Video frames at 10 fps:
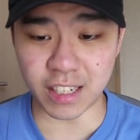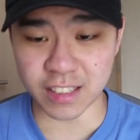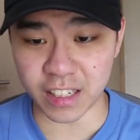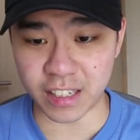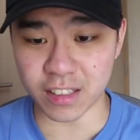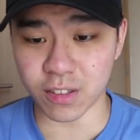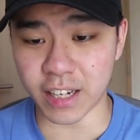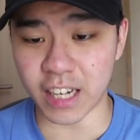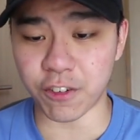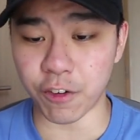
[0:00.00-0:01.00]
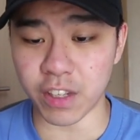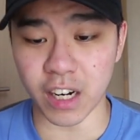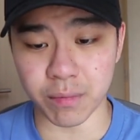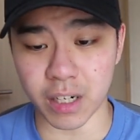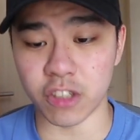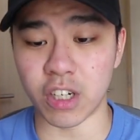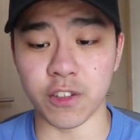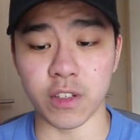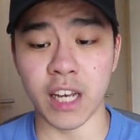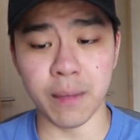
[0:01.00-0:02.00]
That's kind of nice. So, catch 15 Abra,
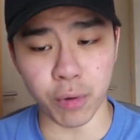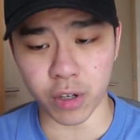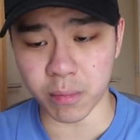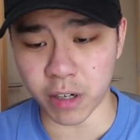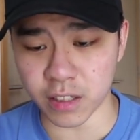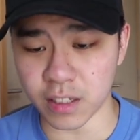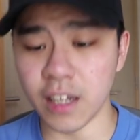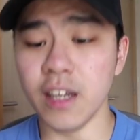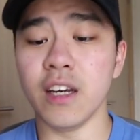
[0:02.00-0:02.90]
transfer 10 Pokemon.